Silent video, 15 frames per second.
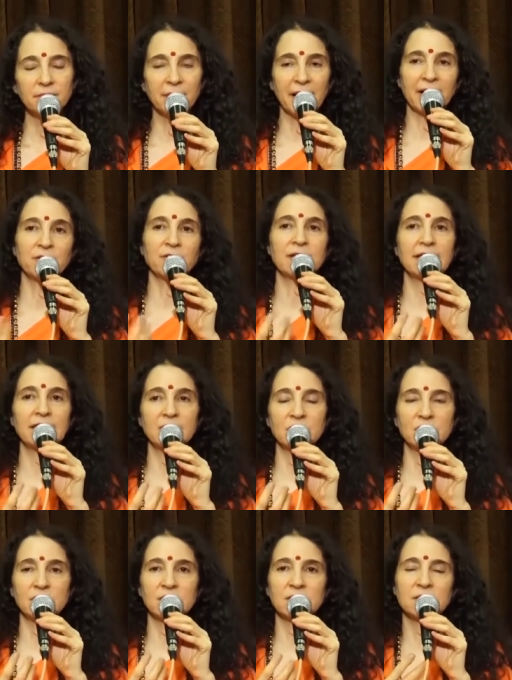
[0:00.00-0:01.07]
my
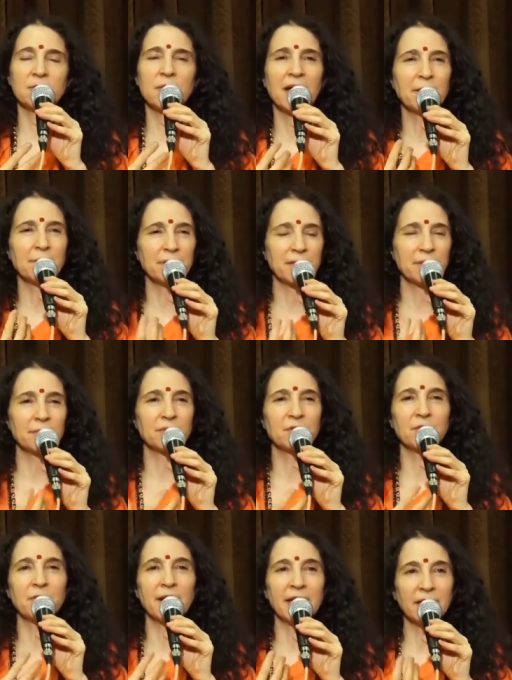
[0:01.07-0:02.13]
relations my
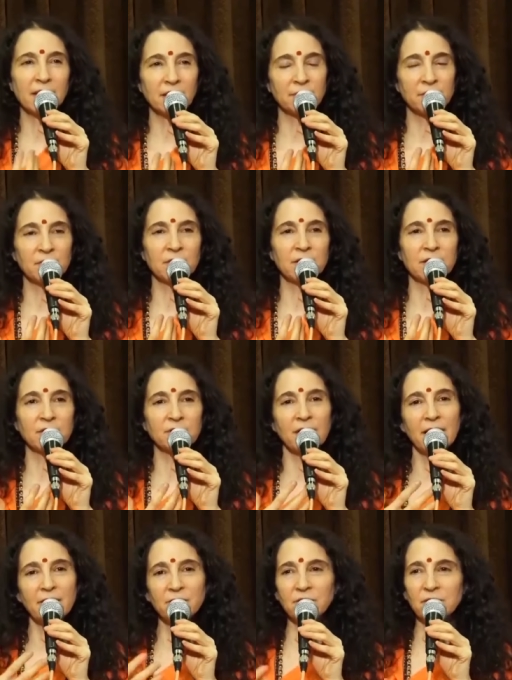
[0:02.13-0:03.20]
people my community
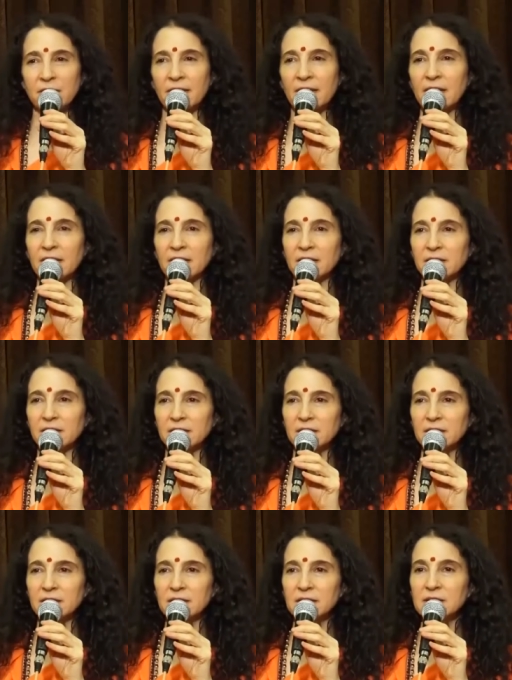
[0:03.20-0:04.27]
rather than that
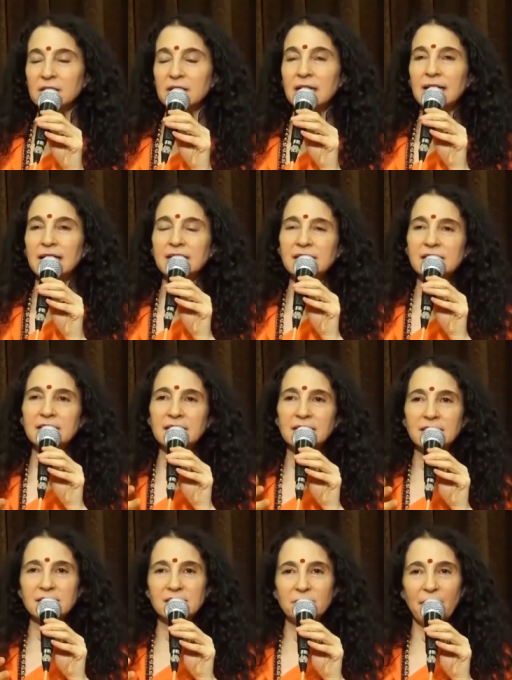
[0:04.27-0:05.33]
it's an
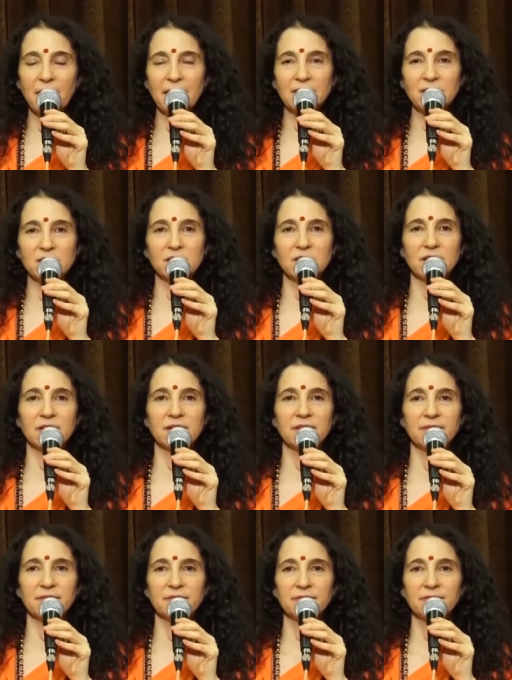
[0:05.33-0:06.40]
expansion
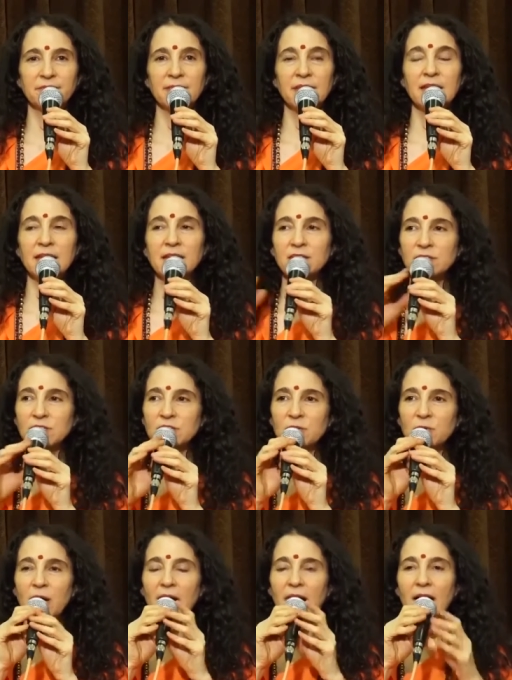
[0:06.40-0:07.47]

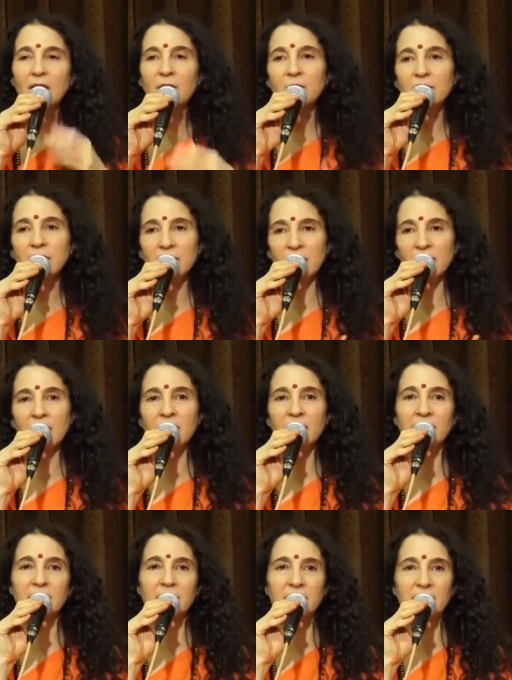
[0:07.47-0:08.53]
into how can
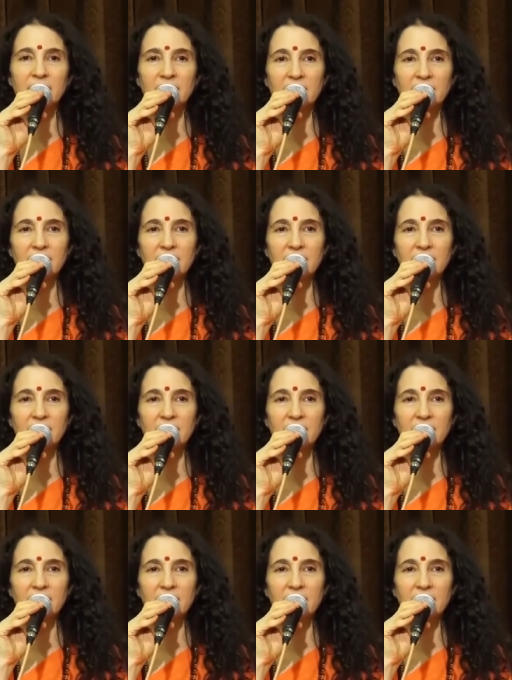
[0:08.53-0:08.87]
i